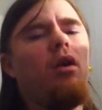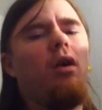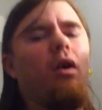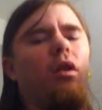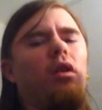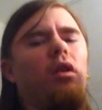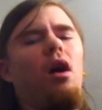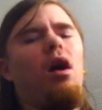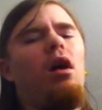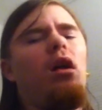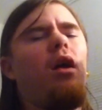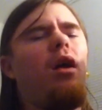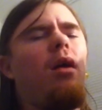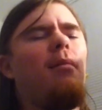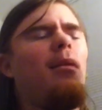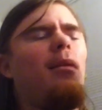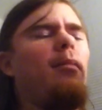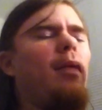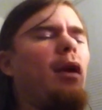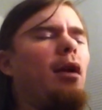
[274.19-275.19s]
A lot of
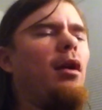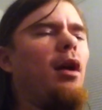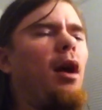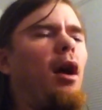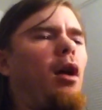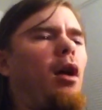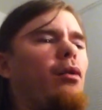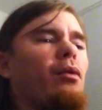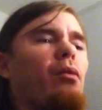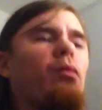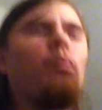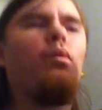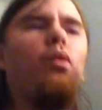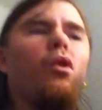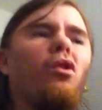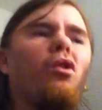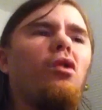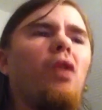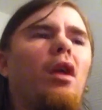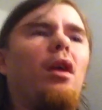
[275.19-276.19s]
MMA guys,
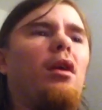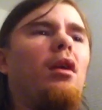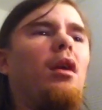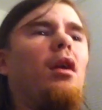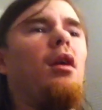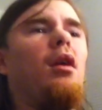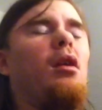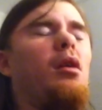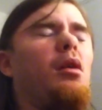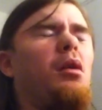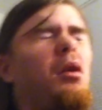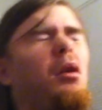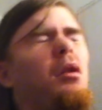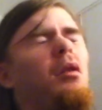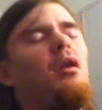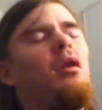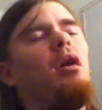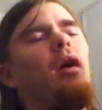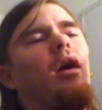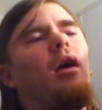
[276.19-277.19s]
once they get
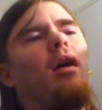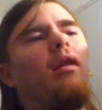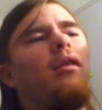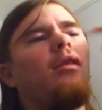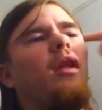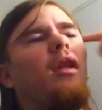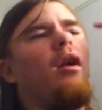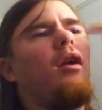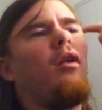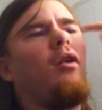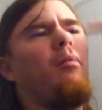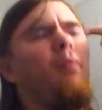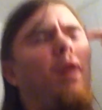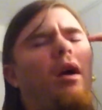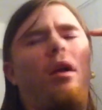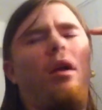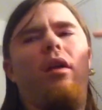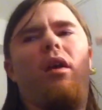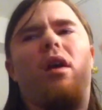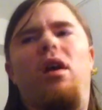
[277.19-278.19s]
the thing in their
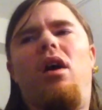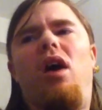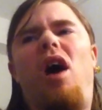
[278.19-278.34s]
mind,